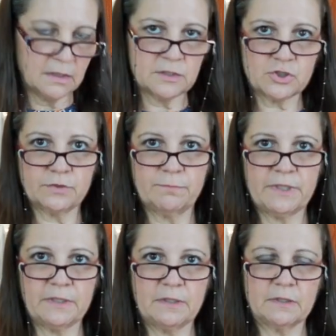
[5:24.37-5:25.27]
it should
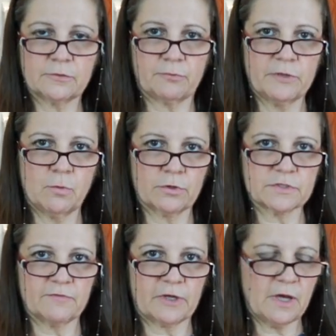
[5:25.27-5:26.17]
be
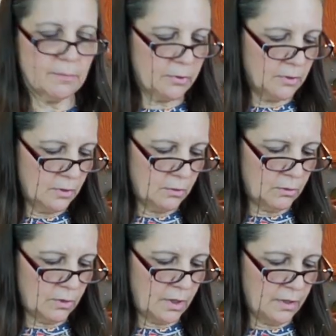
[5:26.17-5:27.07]
3/4 cup
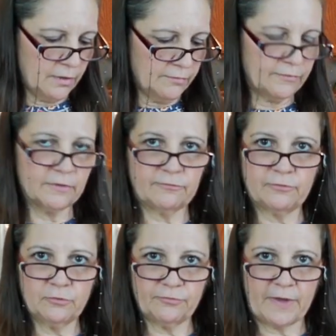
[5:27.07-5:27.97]
of
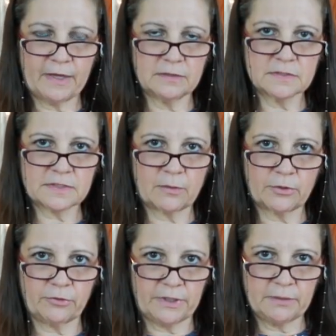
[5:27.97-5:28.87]
full fat sour
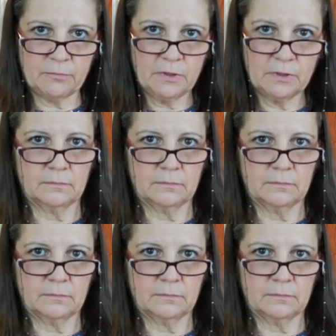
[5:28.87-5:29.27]
cream,